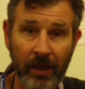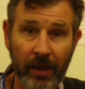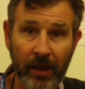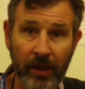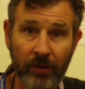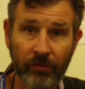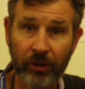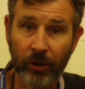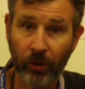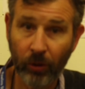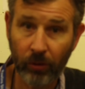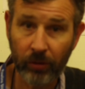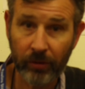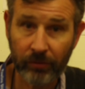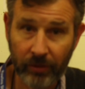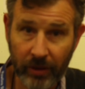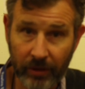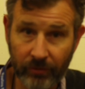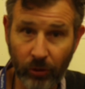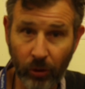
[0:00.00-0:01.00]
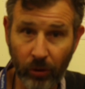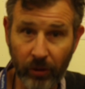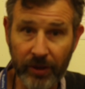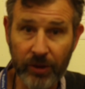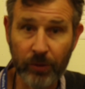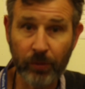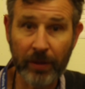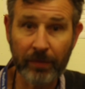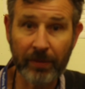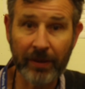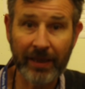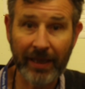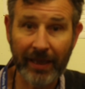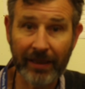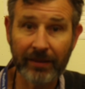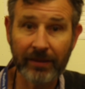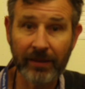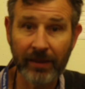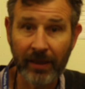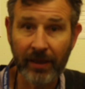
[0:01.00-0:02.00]
At Rawlins we
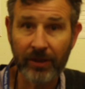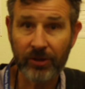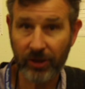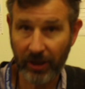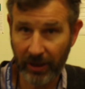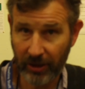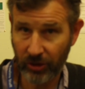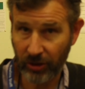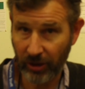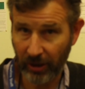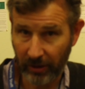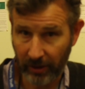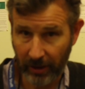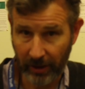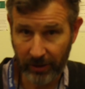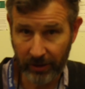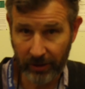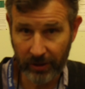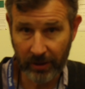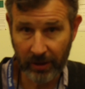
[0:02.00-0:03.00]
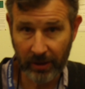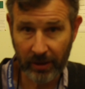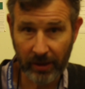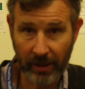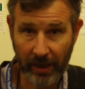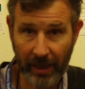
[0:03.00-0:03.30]
begin teaching this